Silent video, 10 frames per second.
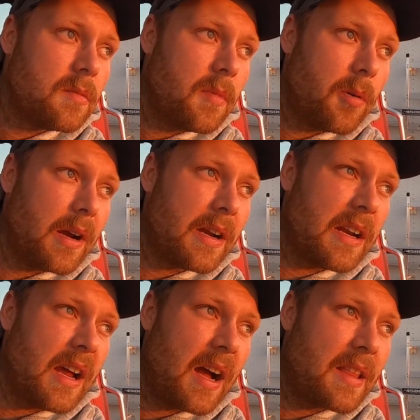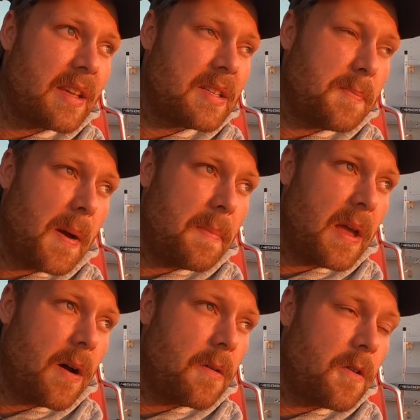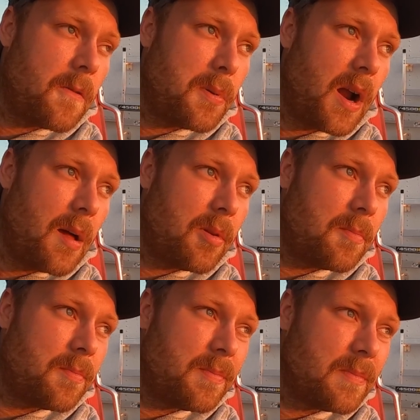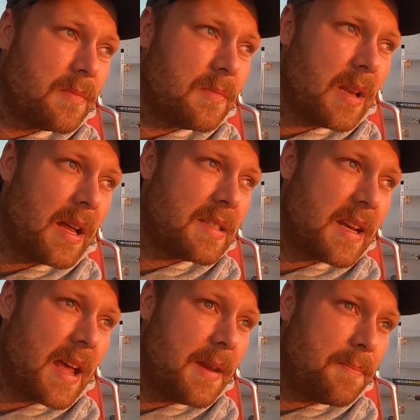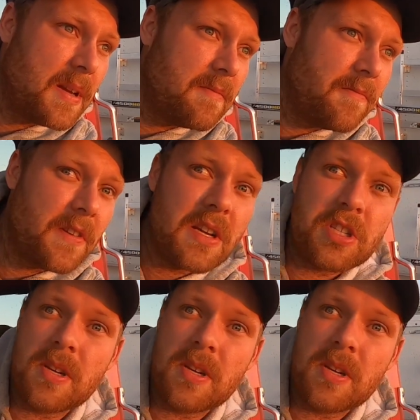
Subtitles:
But we're gonna knock this puppy out, no problem. Not tonight, but finish